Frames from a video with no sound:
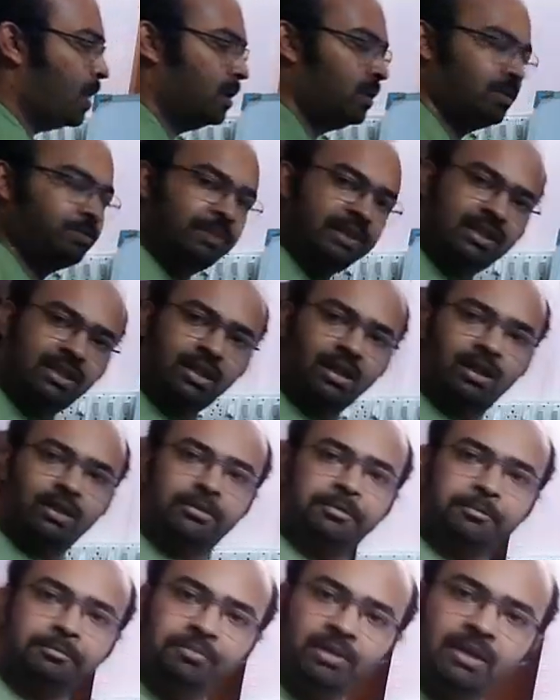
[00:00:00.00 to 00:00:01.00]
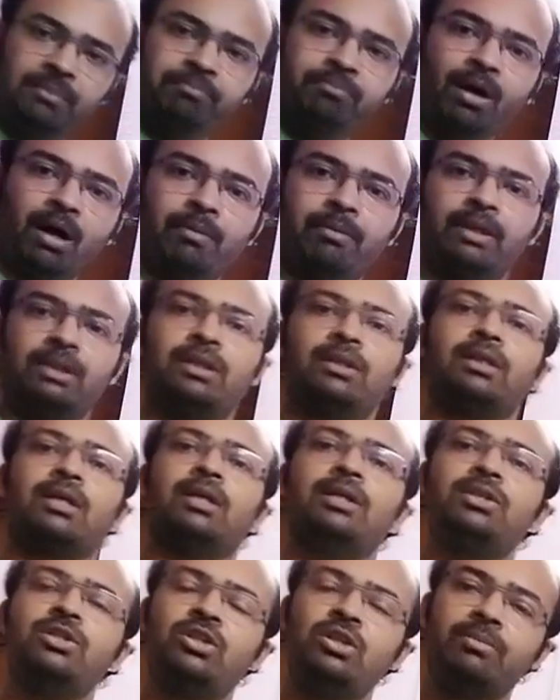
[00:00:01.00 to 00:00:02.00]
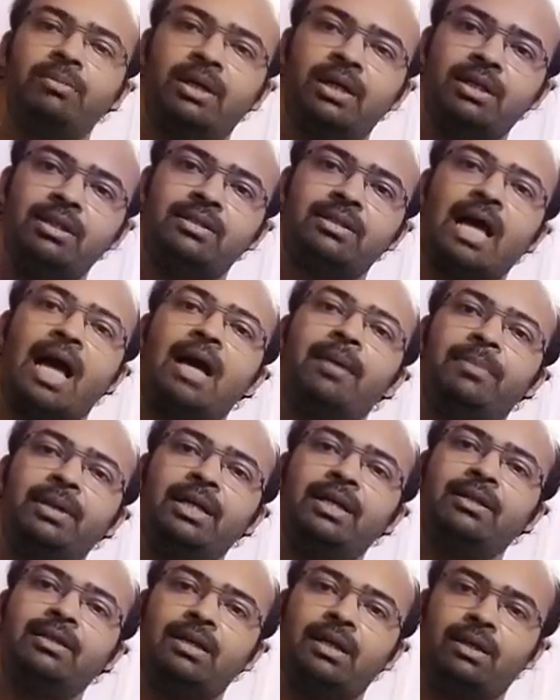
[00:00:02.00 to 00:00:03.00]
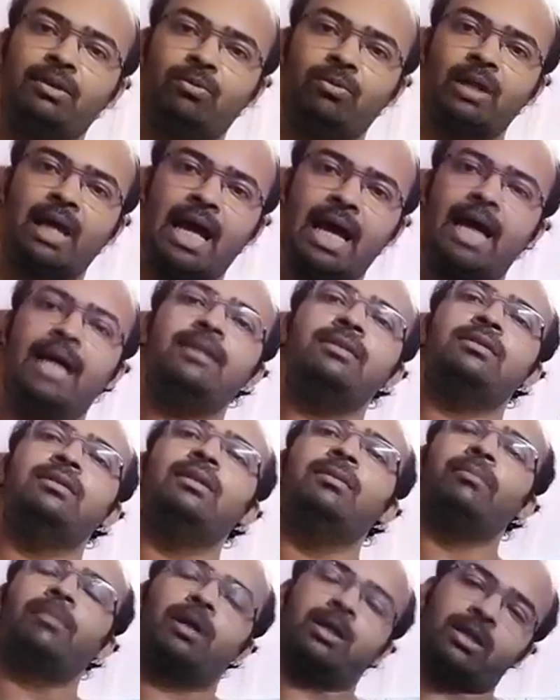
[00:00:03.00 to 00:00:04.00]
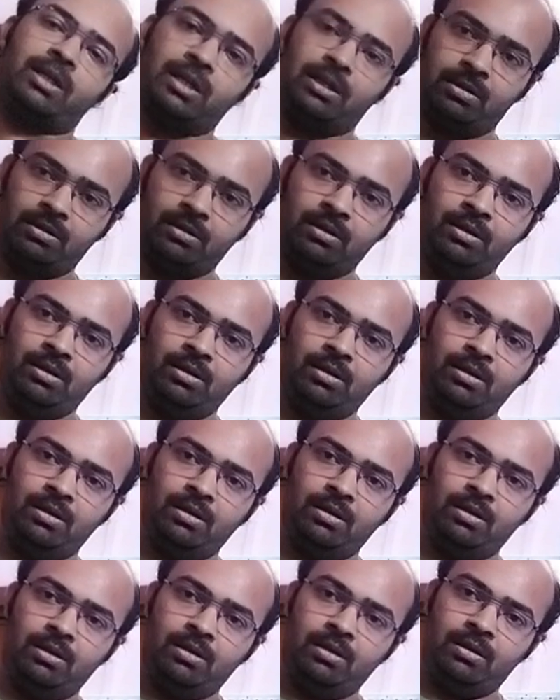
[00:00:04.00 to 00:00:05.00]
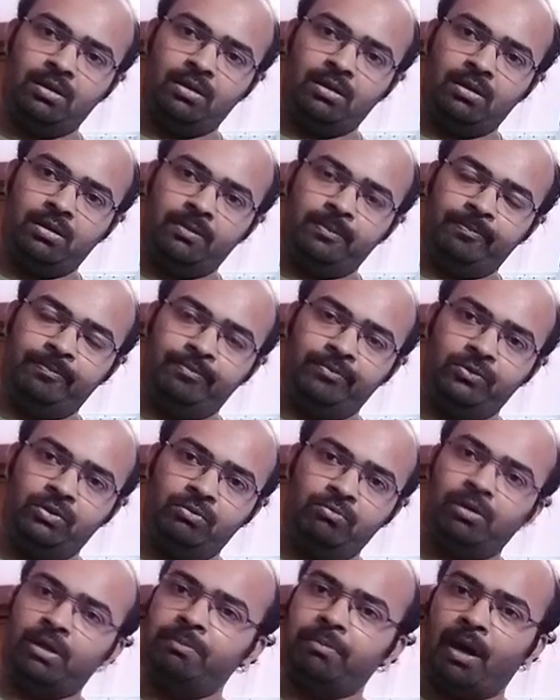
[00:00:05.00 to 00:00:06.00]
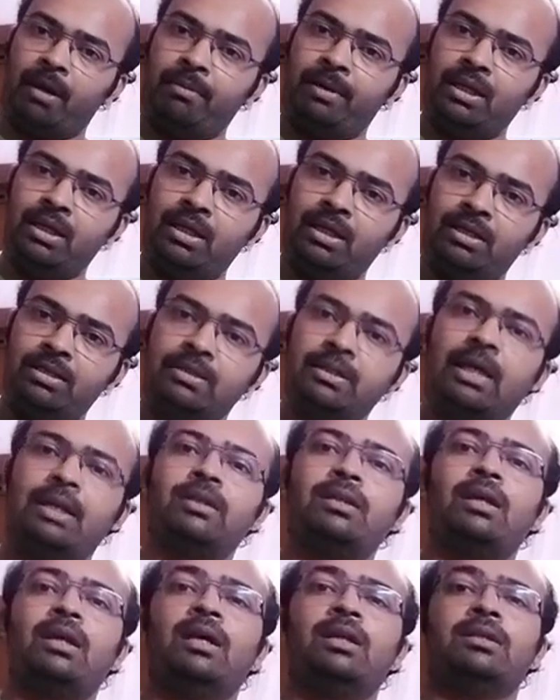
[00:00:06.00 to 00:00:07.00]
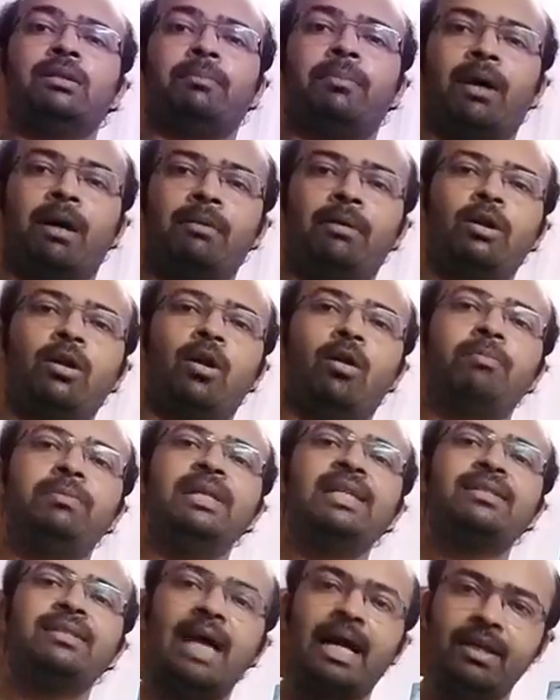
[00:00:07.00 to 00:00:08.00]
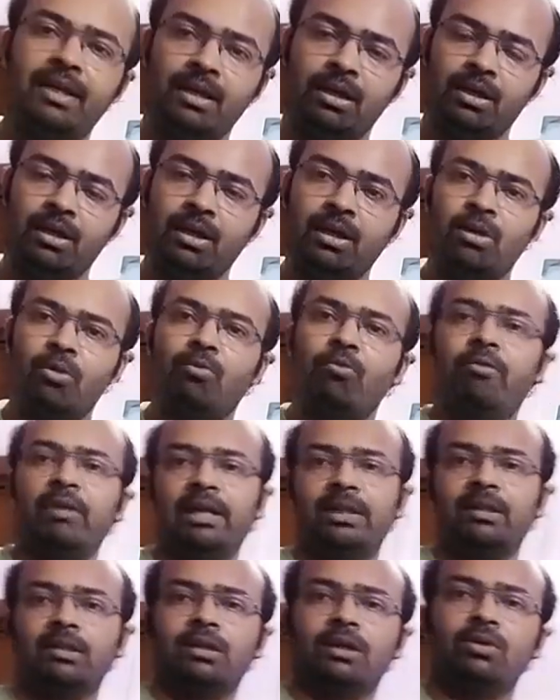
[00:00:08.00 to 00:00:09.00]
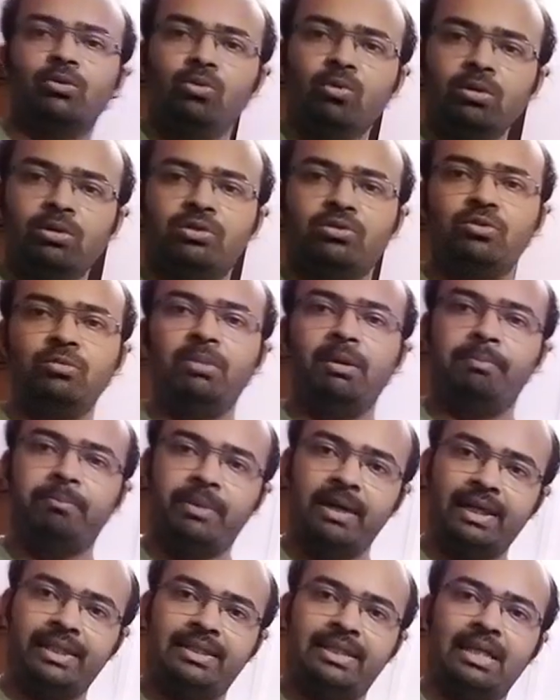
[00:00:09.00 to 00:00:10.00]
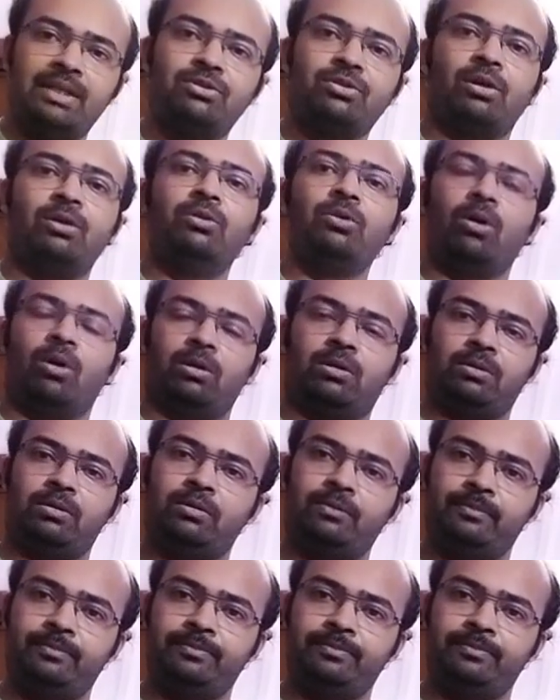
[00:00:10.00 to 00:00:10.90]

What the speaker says: It's basically supreme power that the consumer is having in their own hands in the market. What power? That the power of deciding whether the goods to be purchased or not.